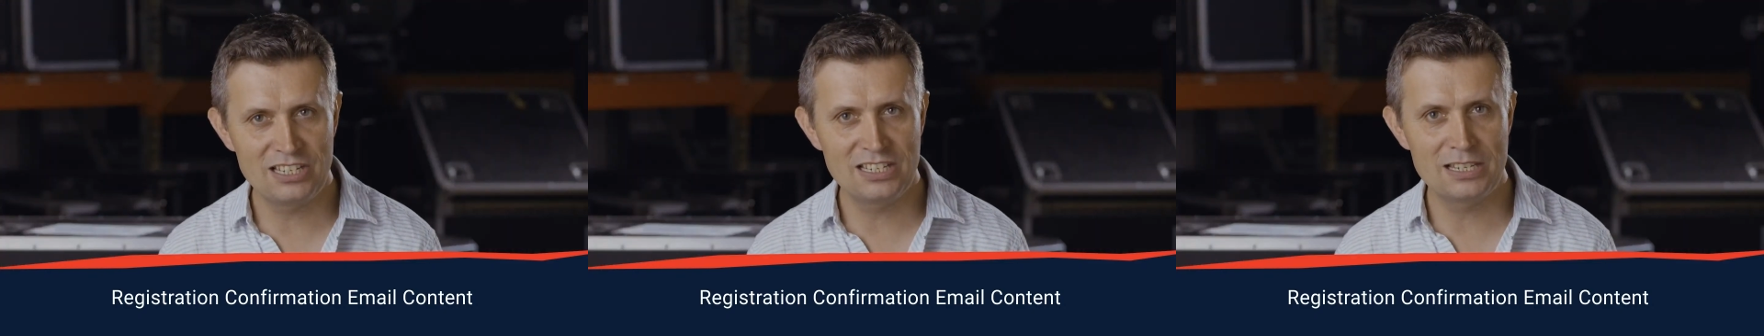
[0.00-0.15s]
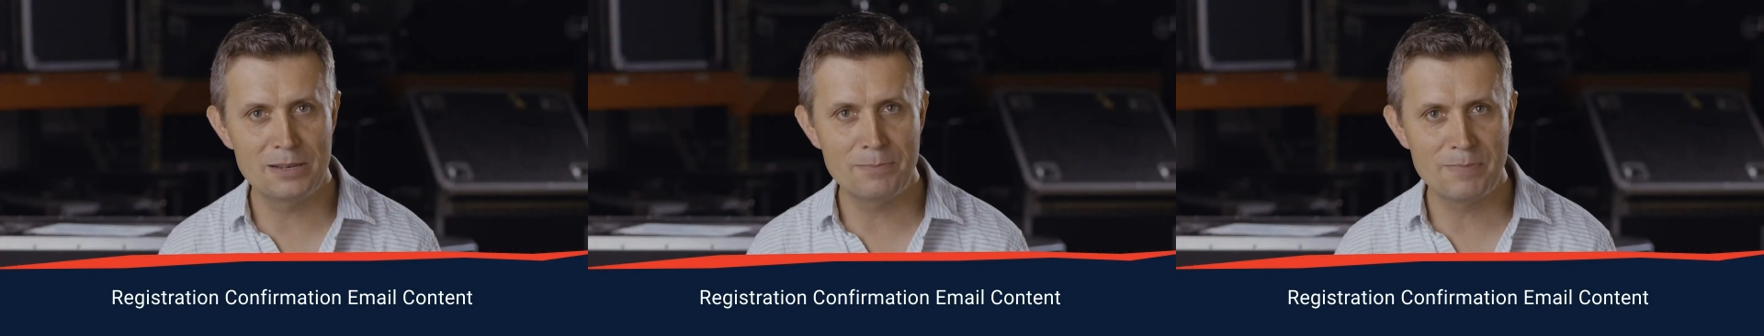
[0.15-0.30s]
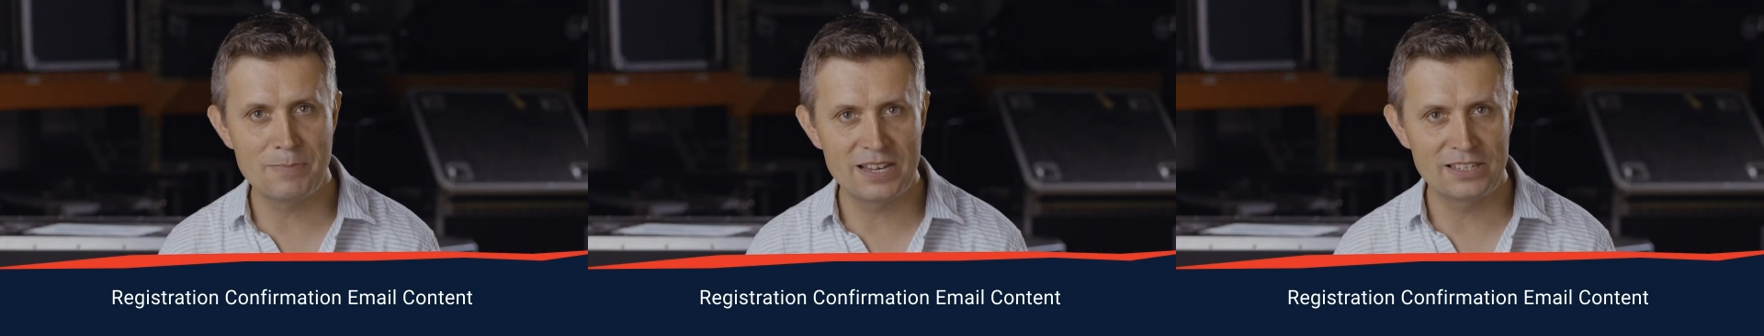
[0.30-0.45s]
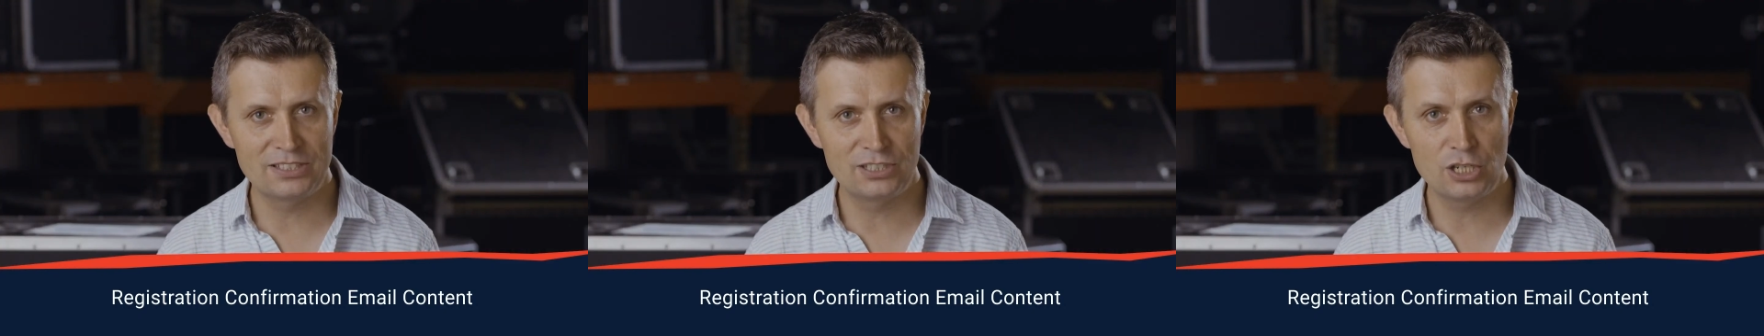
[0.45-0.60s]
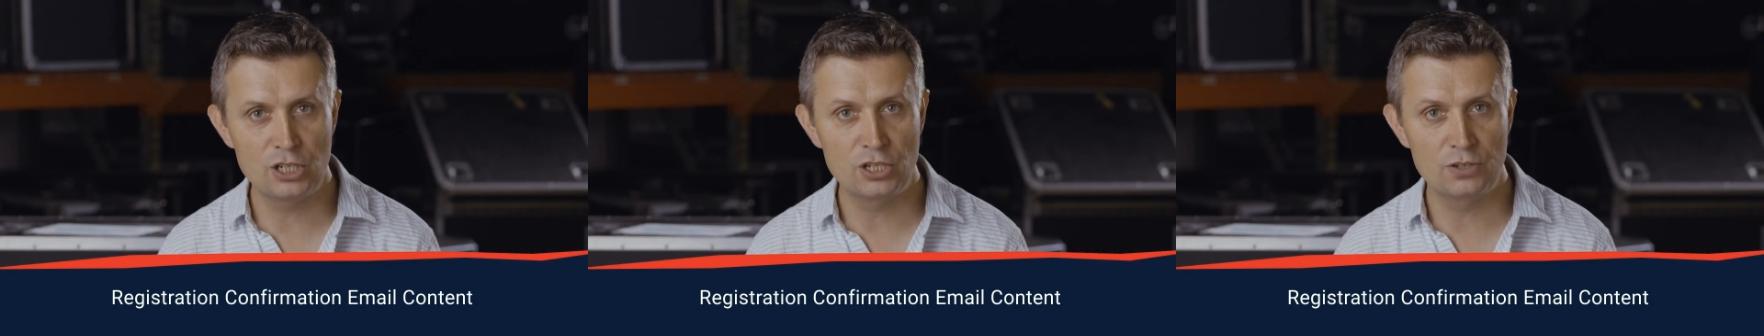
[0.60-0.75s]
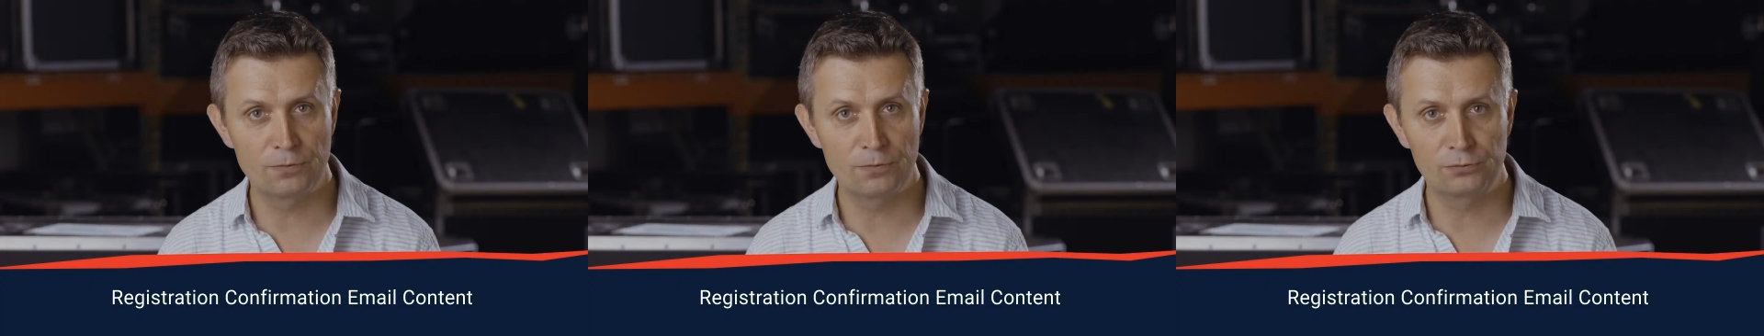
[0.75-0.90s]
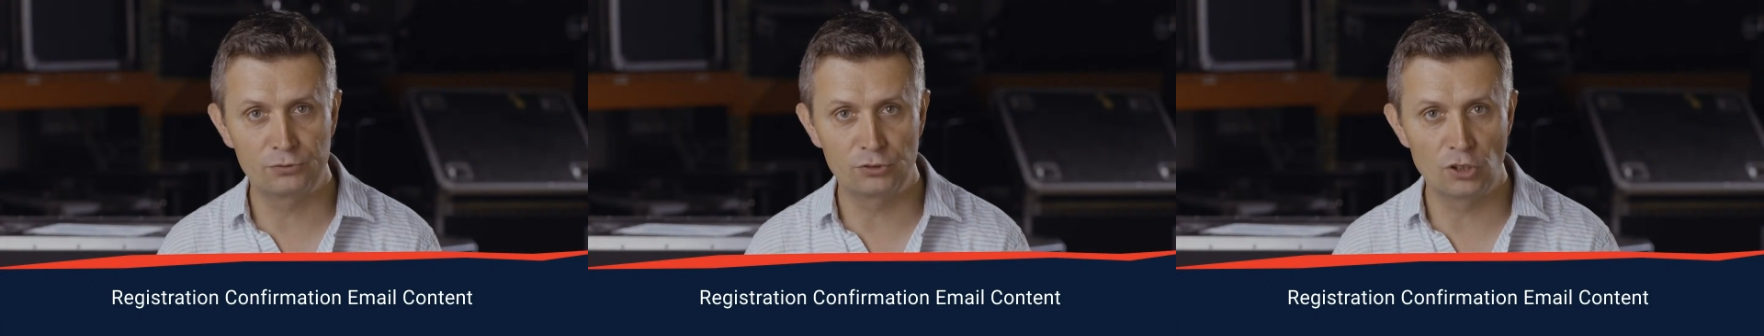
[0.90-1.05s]
is a message
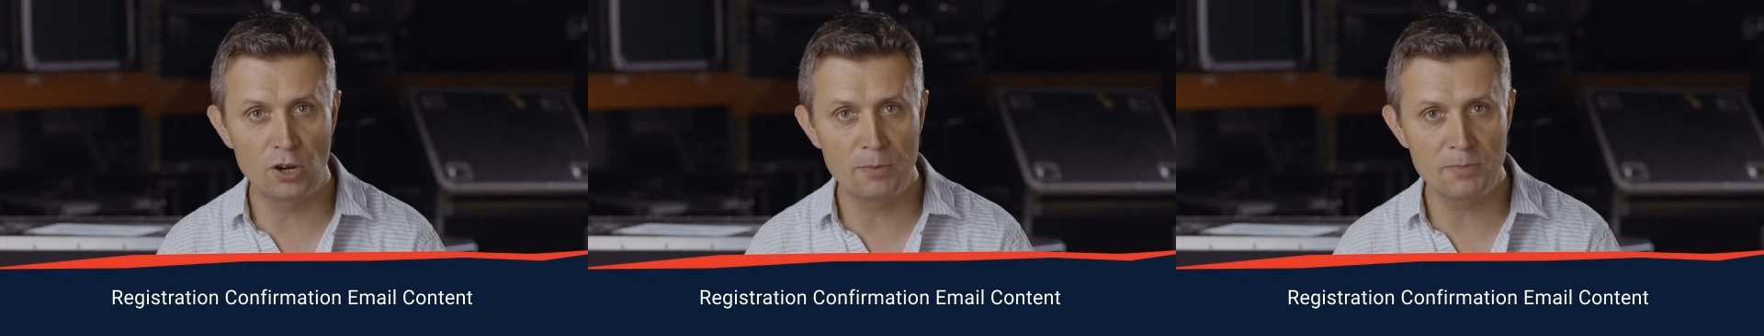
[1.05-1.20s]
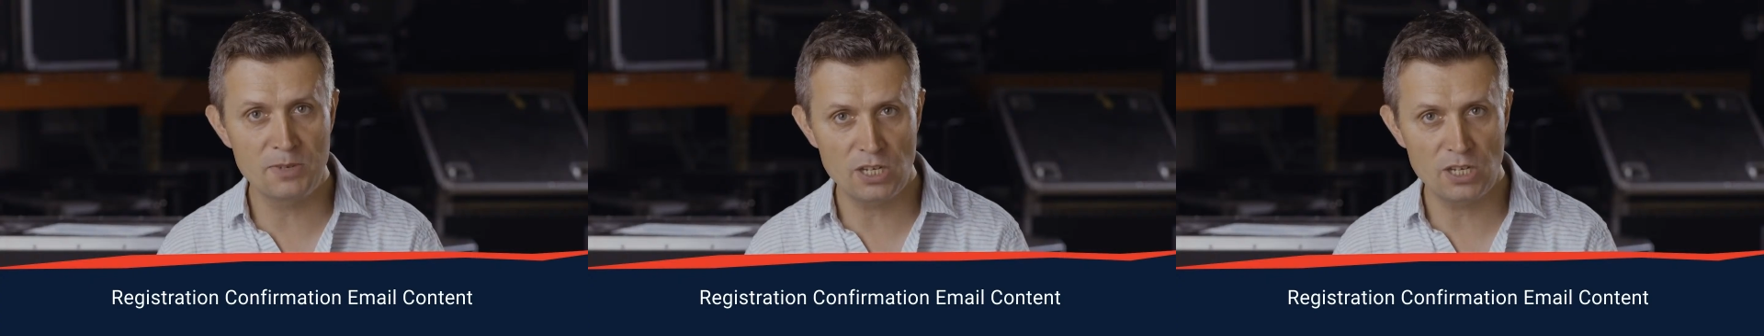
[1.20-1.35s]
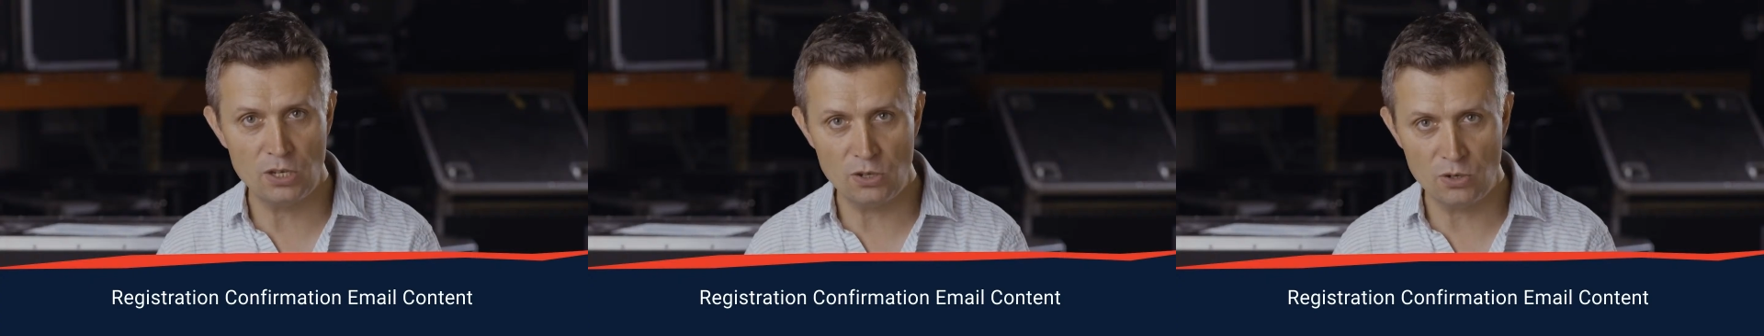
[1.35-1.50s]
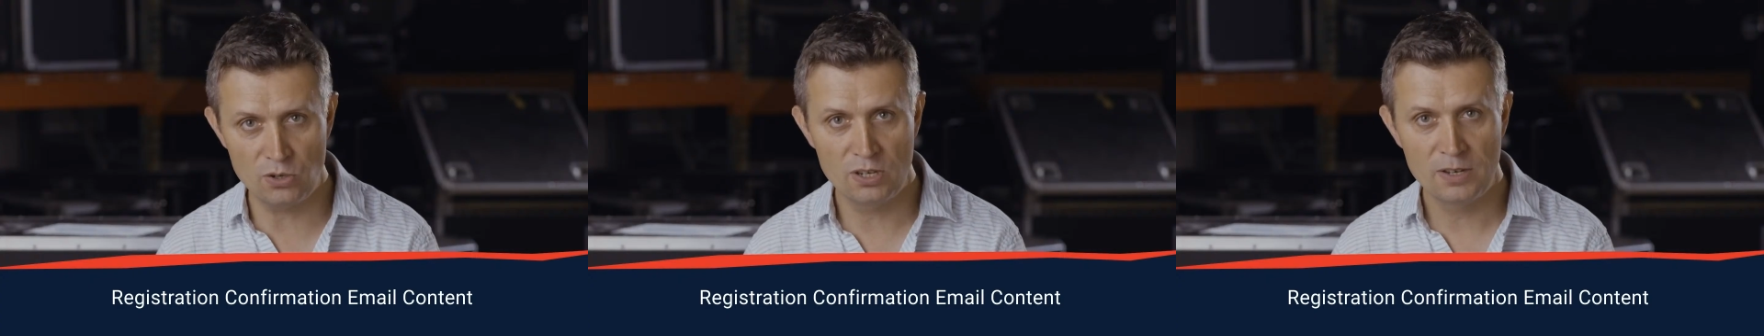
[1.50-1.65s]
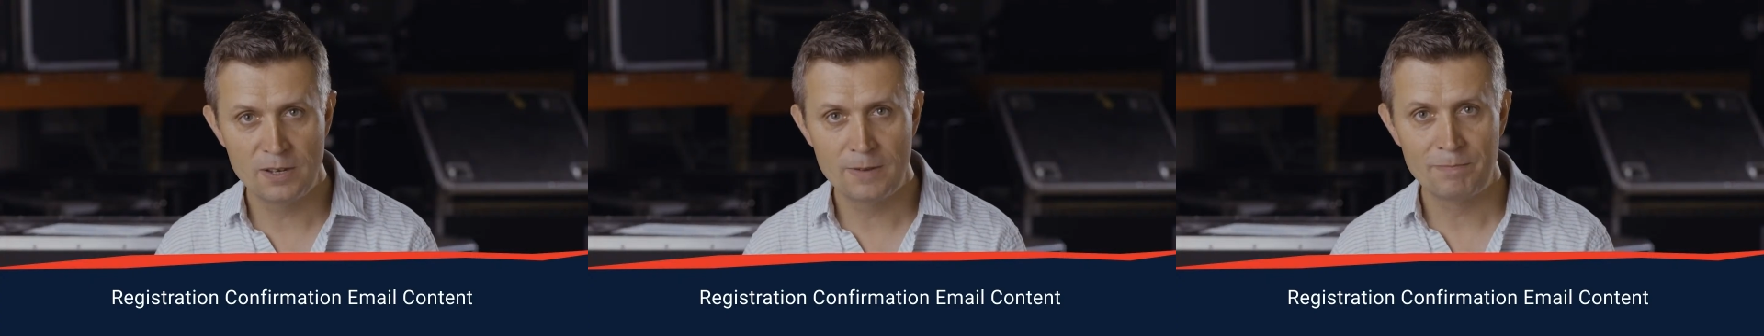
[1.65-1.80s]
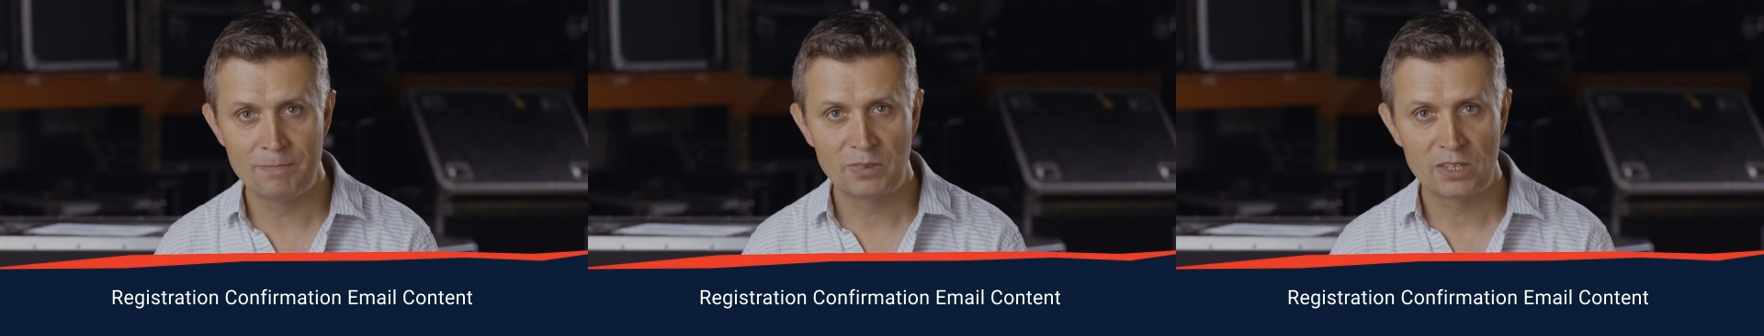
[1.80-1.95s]
from you,